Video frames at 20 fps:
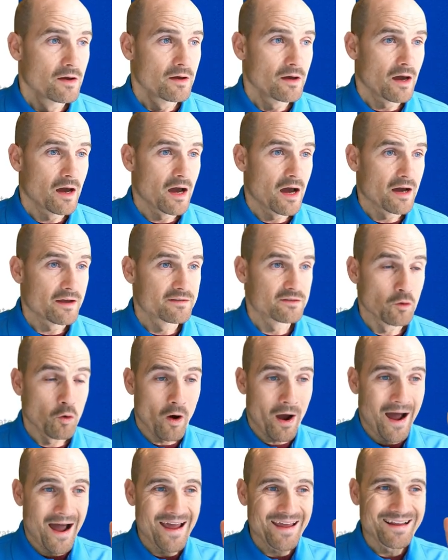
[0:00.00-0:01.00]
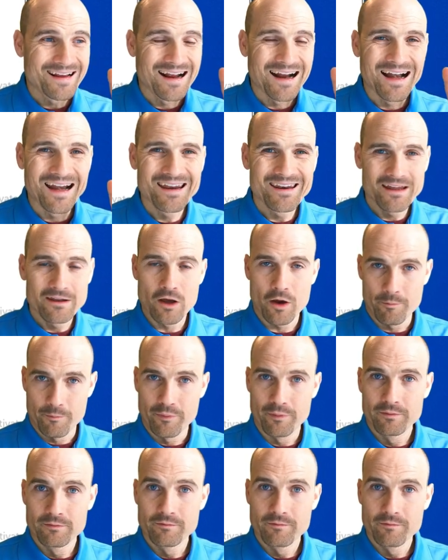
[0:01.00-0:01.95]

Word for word: Uh, so I clean it up